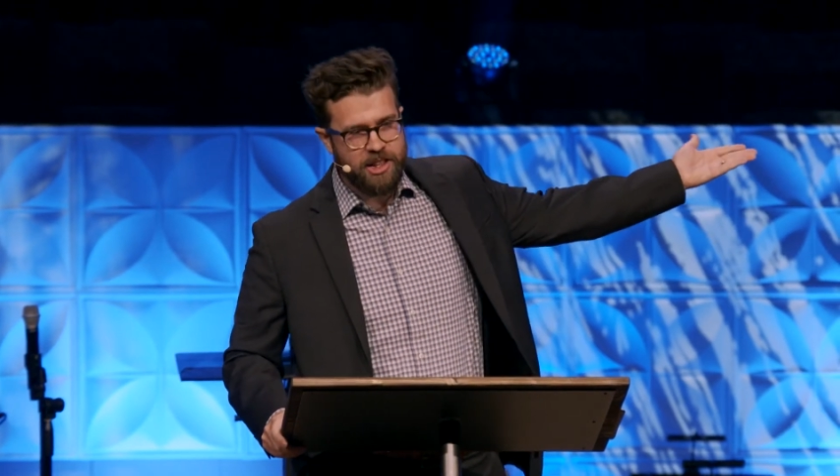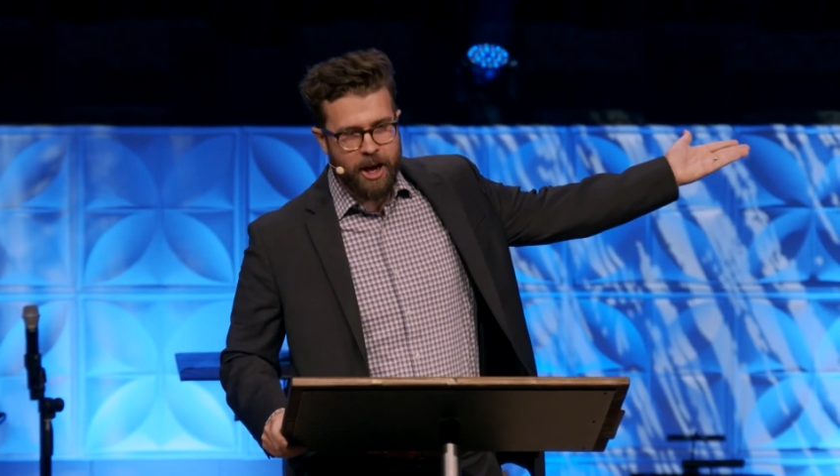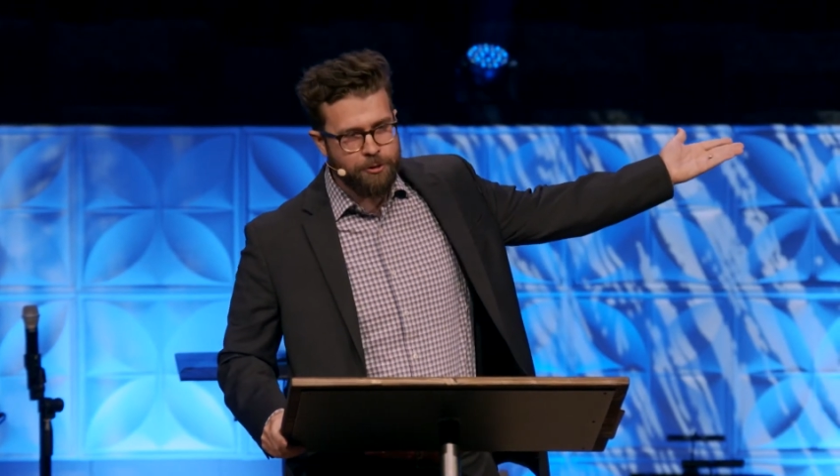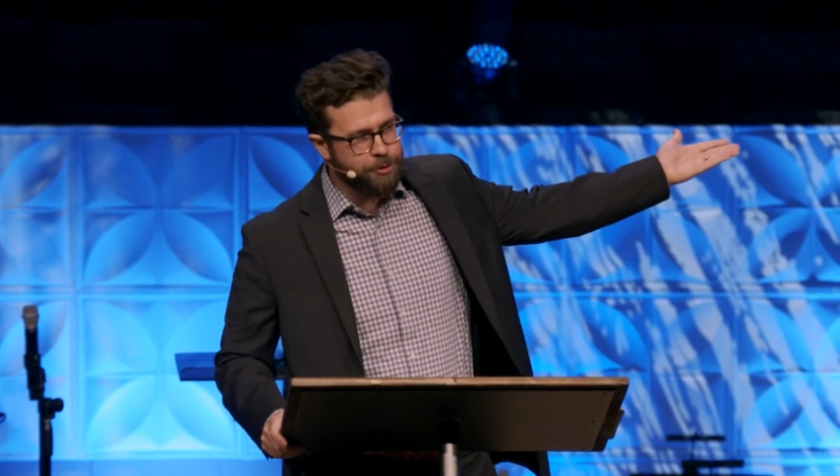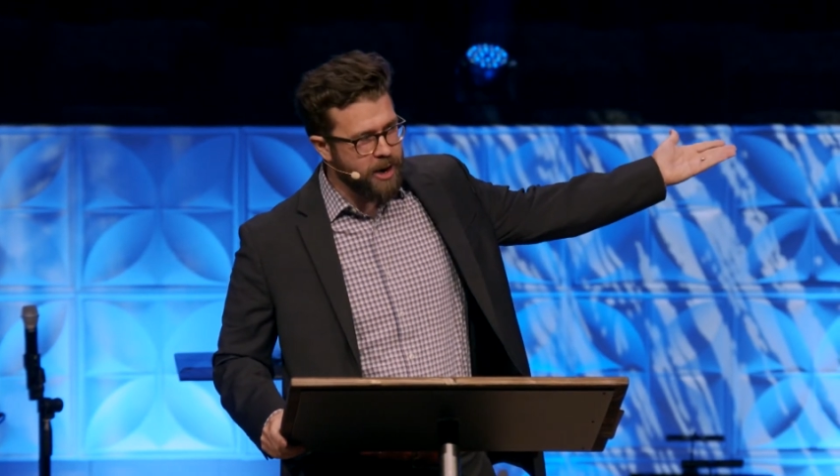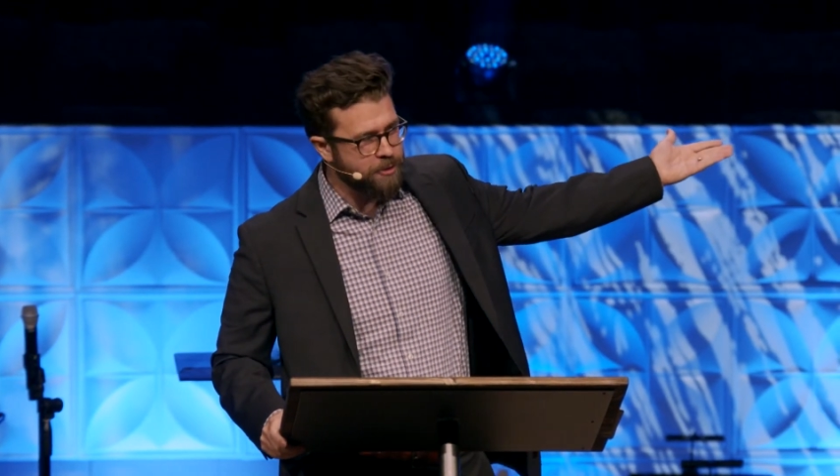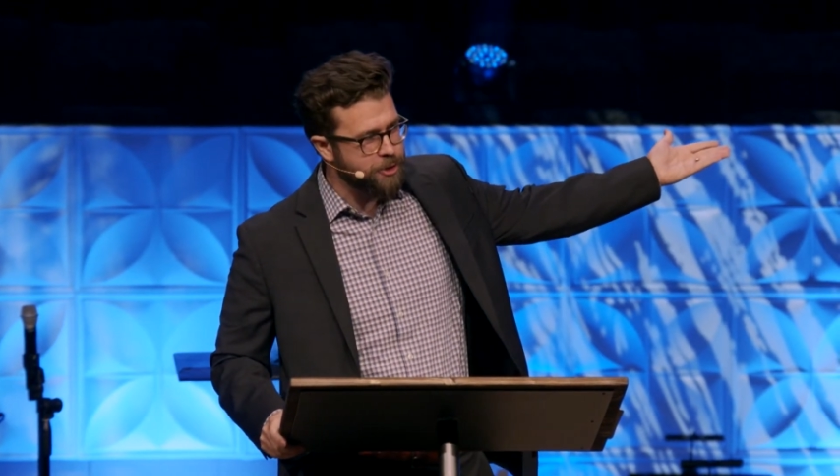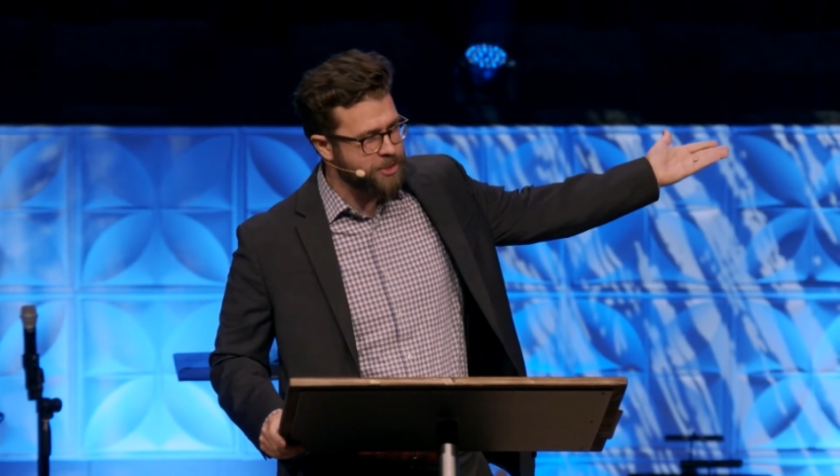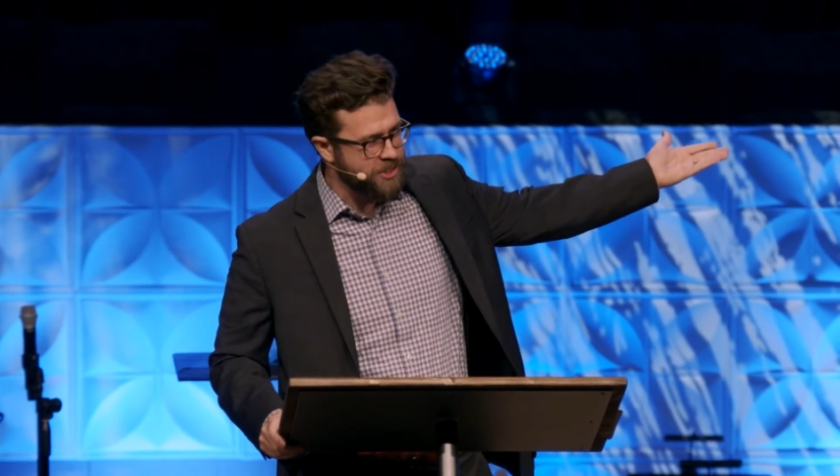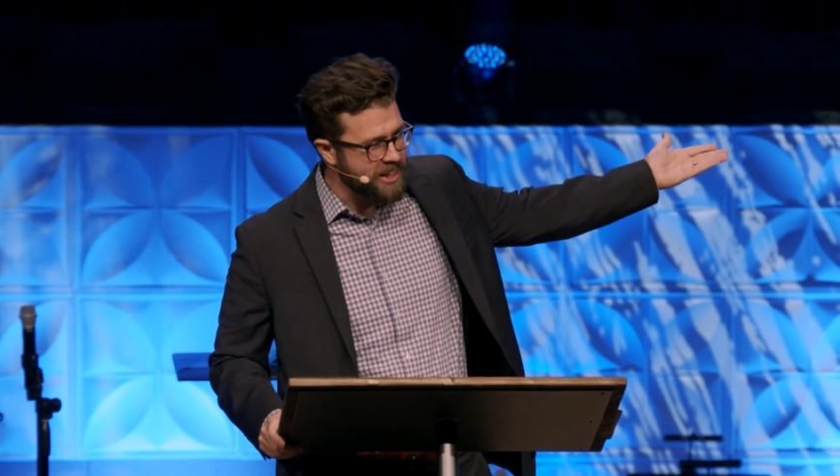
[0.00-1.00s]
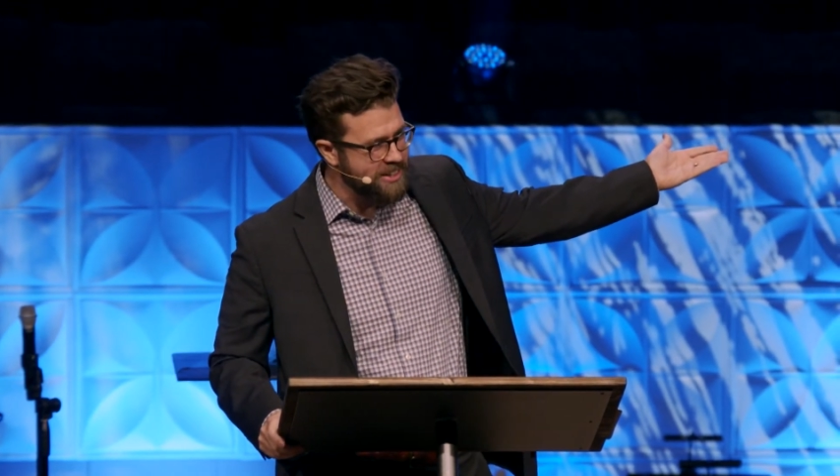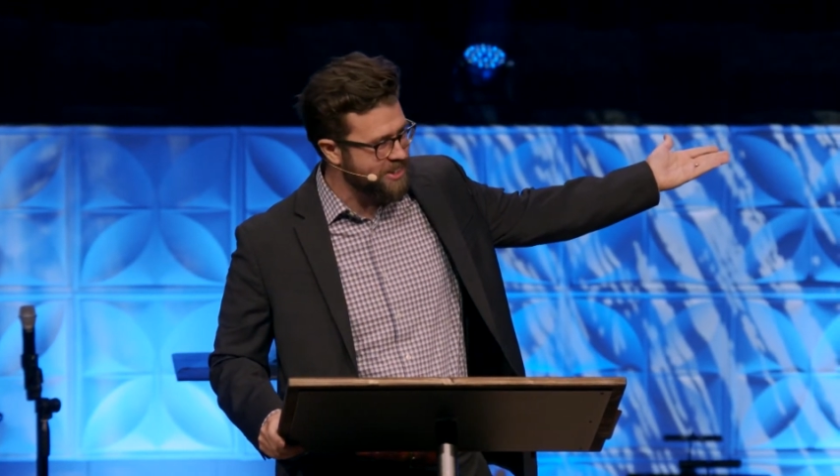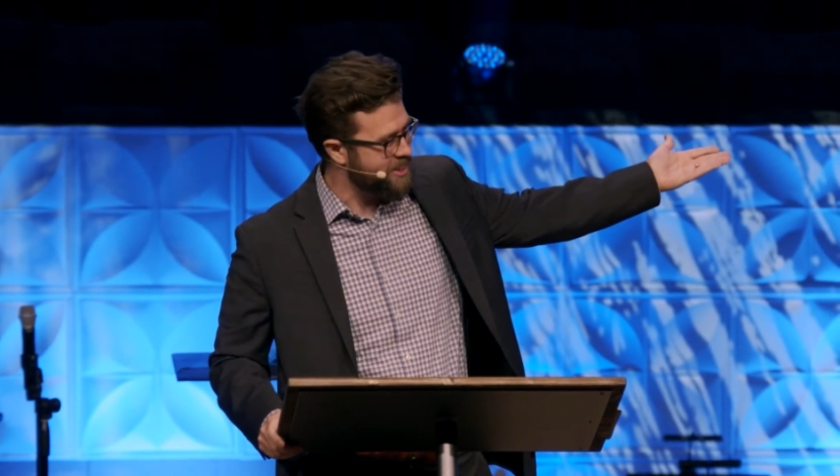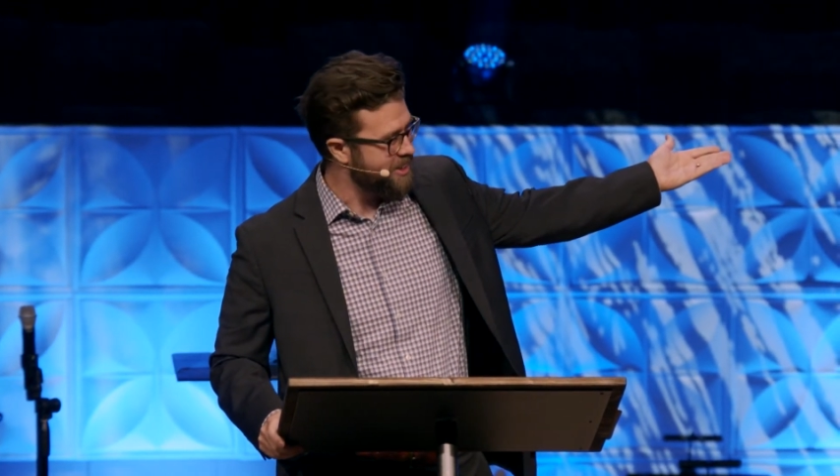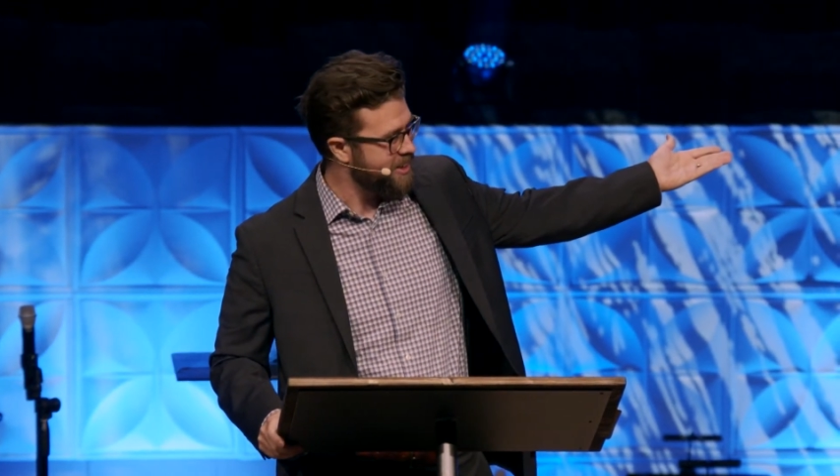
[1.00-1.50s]
love forever
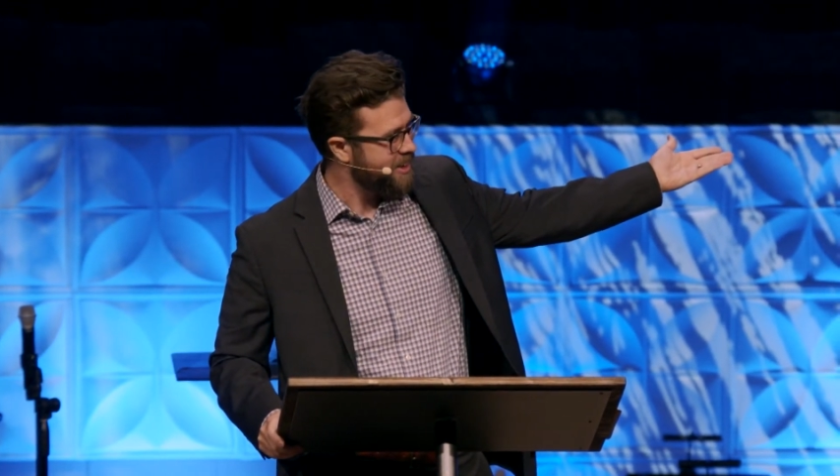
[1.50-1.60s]
ceased?